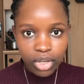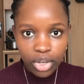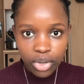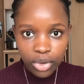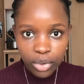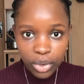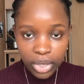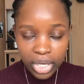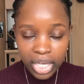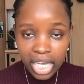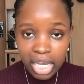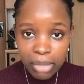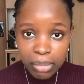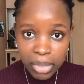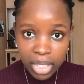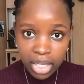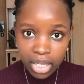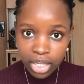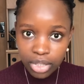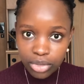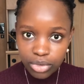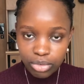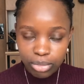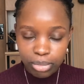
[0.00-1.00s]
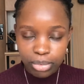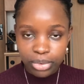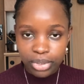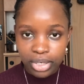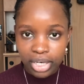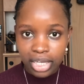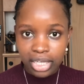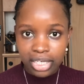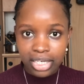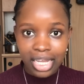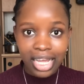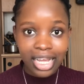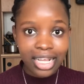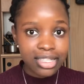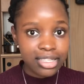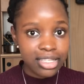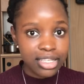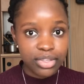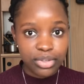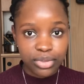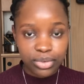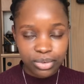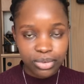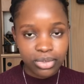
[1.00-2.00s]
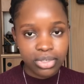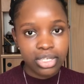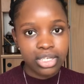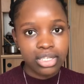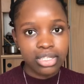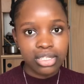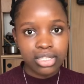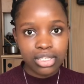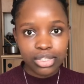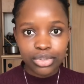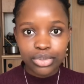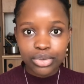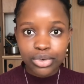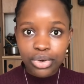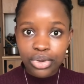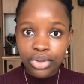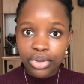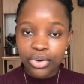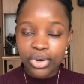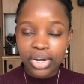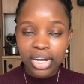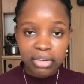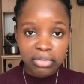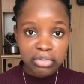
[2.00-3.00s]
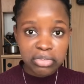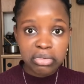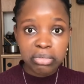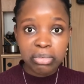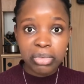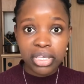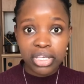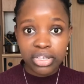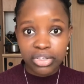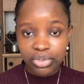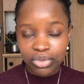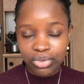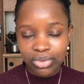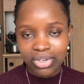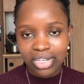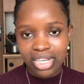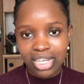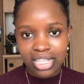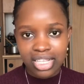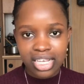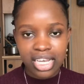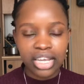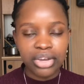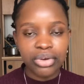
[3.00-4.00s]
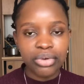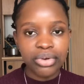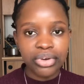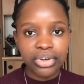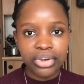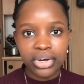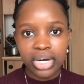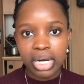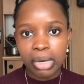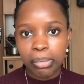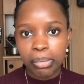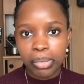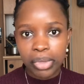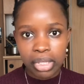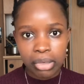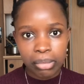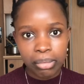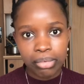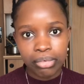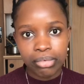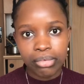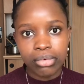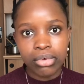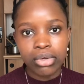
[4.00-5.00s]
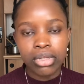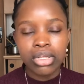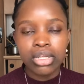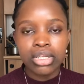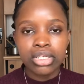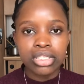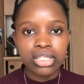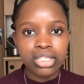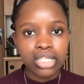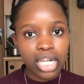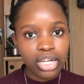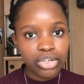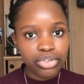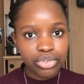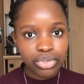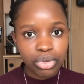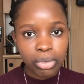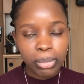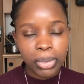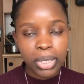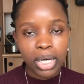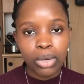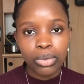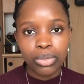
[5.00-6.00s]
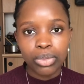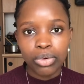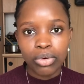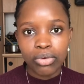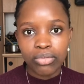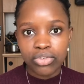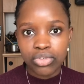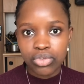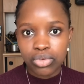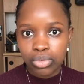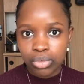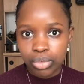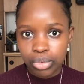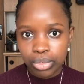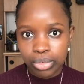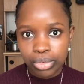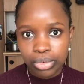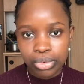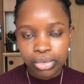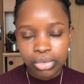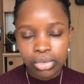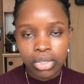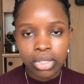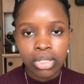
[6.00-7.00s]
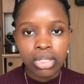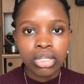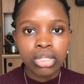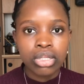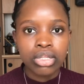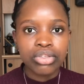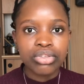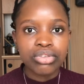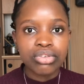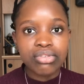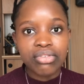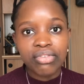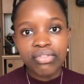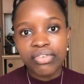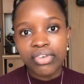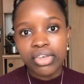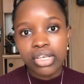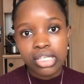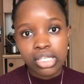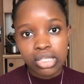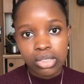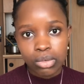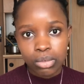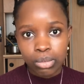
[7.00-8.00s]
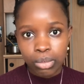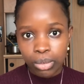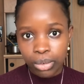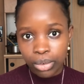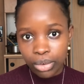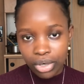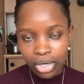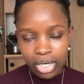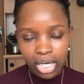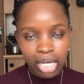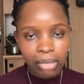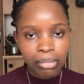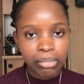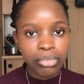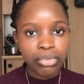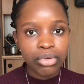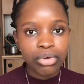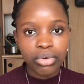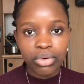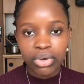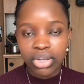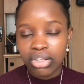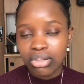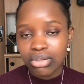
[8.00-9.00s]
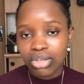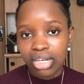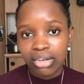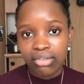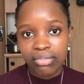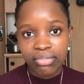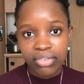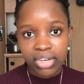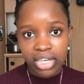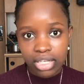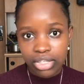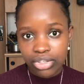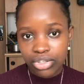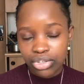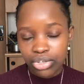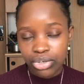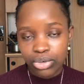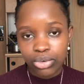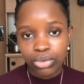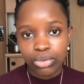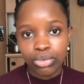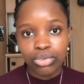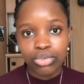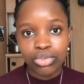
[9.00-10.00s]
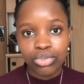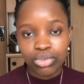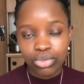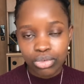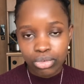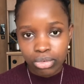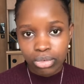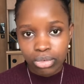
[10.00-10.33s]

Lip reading: you came into Poland as a student, so you have to be a student. I know there are people that drop out of school to face work. I'm not going to advise you to